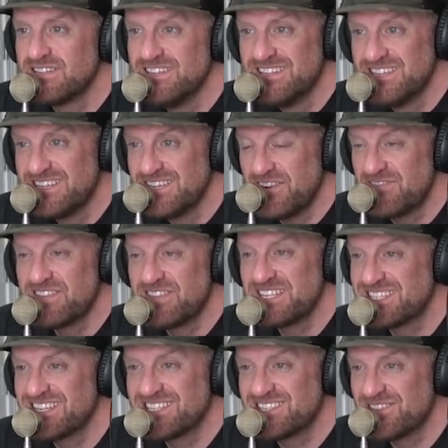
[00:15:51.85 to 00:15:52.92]
house. And if
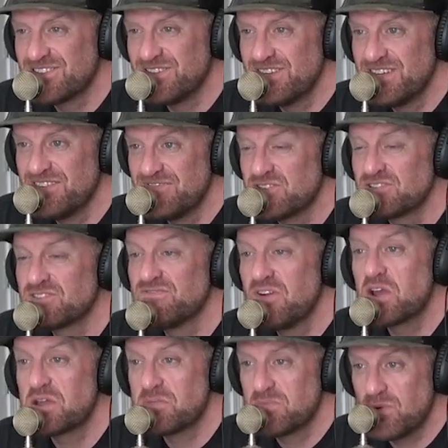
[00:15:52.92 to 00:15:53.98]
this isn't good enough, there's a
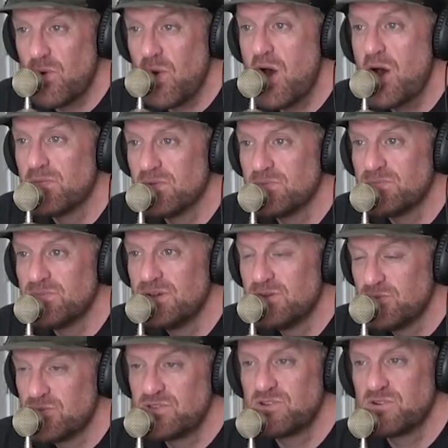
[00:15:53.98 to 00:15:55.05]
fucking problem
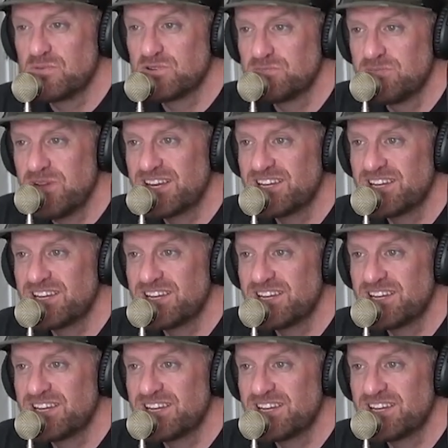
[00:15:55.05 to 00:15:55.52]
with your perspective.